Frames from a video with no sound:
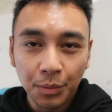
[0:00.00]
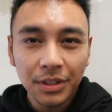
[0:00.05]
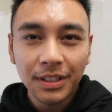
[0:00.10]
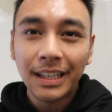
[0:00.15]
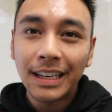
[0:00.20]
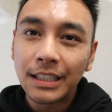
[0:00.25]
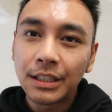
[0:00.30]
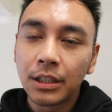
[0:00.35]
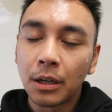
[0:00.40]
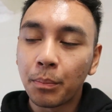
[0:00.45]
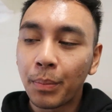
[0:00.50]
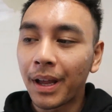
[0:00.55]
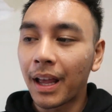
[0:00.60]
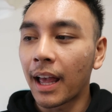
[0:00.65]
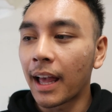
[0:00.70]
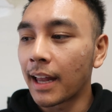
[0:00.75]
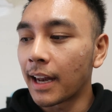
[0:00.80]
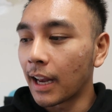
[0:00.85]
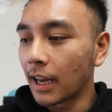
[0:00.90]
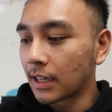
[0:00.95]
I'm just gonna jump
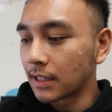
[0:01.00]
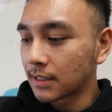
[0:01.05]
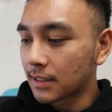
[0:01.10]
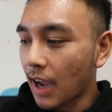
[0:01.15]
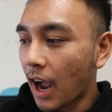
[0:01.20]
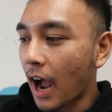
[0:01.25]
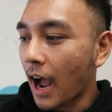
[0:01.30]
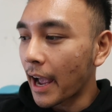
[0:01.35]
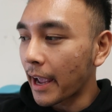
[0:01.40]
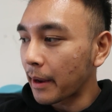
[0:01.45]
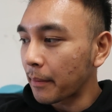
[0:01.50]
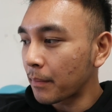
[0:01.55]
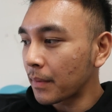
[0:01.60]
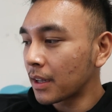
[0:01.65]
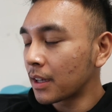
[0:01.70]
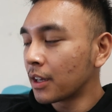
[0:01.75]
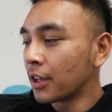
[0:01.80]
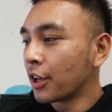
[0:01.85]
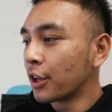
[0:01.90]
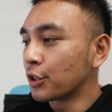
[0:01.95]
ahead in time
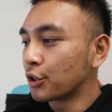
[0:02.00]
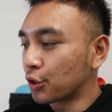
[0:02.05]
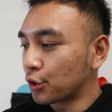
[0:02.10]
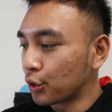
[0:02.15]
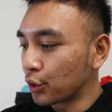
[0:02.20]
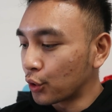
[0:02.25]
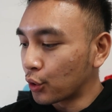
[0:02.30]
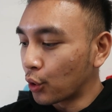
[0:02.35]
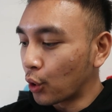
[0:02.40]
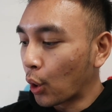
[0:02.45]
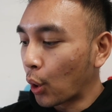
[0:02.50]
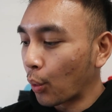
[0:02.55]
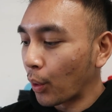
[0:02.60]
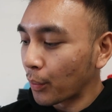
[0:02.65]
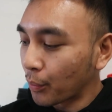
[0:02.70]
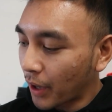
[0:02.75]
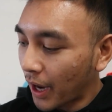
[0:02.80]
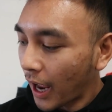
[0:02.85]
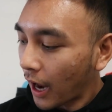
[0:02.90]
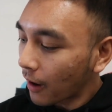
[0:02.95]
to
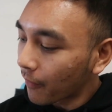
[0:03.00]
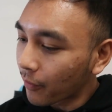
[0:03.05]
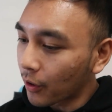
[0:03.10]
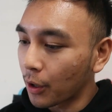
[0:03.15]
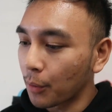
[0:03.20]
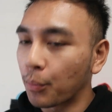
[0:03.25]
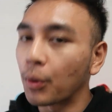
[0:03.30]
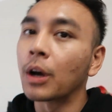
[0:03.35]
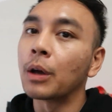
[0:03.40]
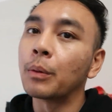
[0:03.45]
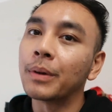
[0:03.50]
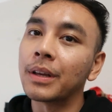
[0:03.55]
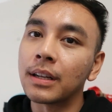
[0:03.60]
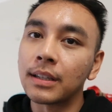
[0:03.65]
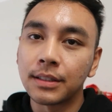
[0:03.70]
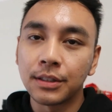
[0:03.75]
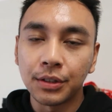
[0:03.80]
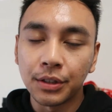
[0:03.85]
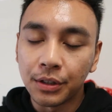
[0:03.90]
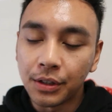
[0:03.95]
when we have our appointment
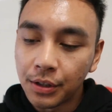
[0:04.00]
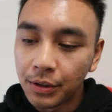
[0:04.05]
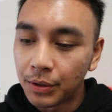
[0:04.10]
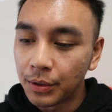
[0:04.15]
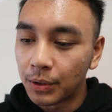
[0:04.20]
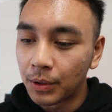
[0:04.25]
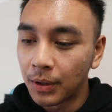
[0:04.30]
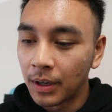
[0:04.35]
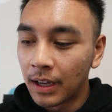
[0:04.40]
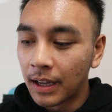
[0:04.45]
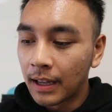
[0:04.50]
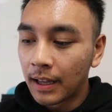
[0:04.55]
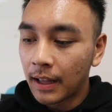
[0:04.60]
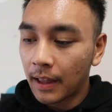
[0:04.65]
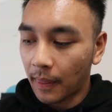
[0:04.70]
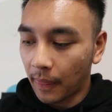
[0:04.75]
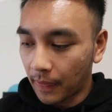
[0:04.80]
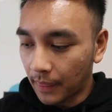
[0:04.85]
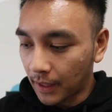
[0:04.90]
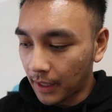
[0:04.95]
to do
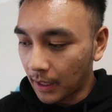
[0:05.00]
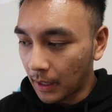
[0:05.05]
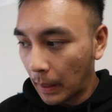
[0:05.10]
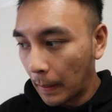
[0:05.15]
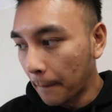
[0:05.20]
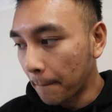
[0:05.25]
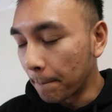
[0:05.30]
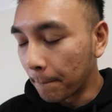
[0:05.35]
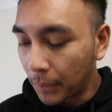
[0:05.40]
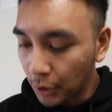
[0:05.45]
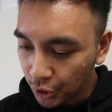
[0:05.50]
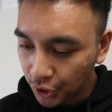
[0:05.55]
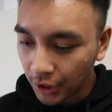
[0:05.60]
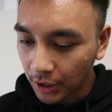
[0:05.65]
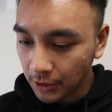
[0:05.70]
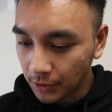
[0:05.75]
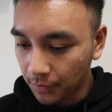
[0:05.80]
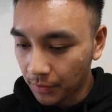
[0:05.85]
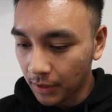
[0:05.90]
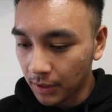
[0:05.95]
the
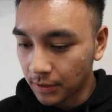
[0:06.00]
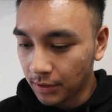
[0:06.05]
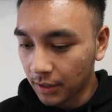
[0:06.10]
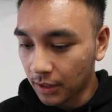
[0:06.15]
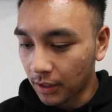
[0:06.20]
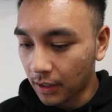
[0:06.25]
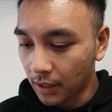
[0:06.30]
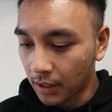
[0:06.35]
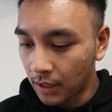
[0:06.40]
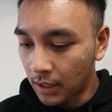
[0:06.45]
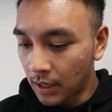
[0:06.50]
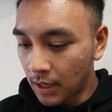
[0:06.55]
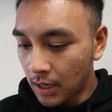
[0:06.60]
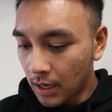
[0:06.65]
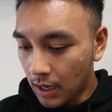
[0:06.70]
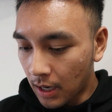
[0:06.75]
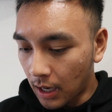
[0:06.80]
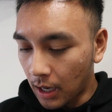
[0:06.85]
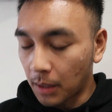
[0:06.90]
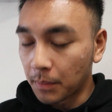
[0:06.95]
bushings for this car.
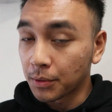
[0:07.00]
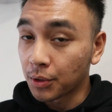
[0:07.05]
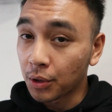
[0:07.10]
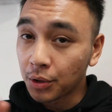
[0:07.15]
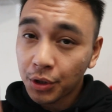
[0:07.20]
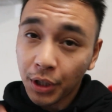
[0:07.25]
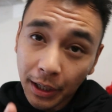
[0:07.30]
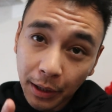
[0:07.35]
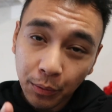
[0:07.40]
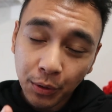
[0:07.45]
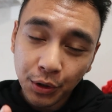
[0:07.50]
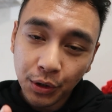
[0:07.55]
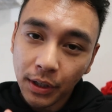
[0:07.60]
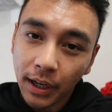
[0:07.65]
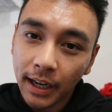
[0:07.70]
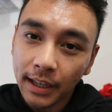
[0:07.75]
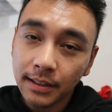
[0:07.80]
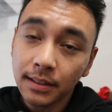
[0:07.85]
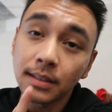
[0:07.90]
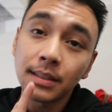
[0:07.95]
So I'll check in with you
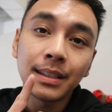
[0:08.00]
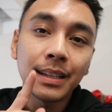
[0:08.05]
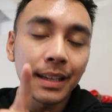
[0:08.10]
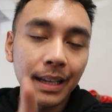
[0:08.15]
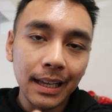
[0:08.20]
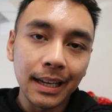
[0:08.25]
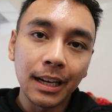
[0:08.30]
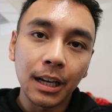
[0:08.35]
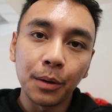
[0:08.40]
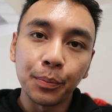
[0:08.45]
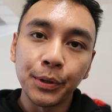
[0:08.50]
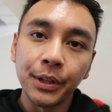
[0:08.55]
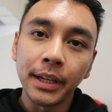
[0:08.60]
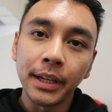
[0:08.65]
guys in a couple